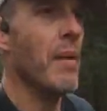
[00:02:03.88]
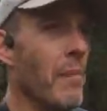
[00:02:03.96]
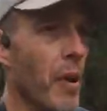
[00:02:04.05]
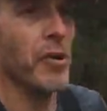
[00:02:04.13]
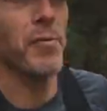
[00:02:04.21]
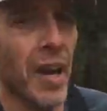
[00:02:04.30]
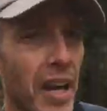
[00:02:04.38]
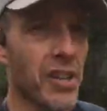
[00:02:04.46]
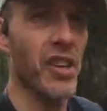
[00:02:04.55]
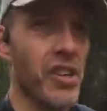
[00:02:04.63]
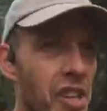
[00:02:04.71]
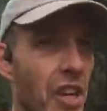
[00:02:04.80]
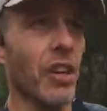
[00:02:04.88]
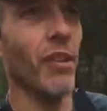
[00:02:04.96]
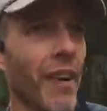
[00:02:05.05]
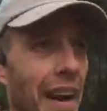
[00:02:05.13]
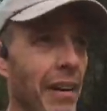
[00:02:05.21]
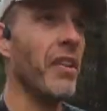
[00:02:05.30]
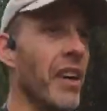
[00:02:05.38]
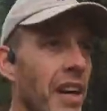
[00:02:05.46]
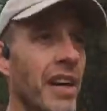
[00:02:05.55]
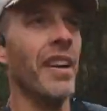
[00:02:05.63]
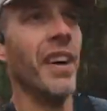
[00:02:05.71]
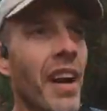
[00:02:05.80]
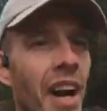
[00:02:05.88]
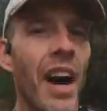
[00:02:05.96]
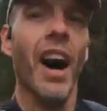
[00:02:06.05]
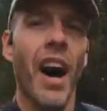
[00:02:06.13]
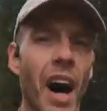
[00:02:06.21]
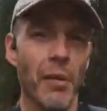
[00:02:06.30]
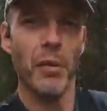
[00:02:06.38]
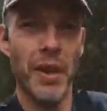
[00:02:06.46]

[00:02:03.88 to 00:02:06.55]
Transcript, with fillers: post-production to look around. I will